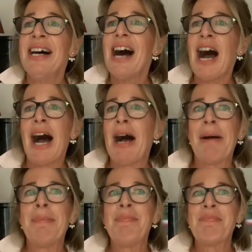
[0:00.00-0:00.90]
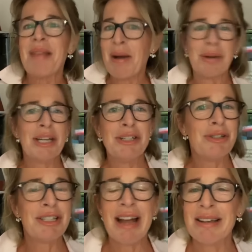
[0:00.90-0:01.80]
We're going to do
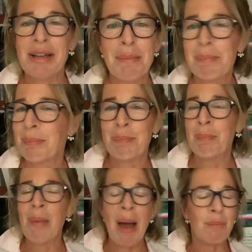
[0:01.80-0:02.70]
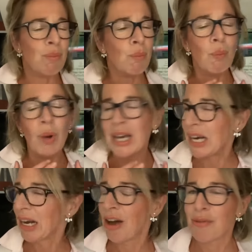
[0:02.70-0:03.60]
stand up and we're going
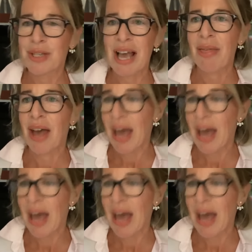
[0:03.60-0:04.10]
to laugh together.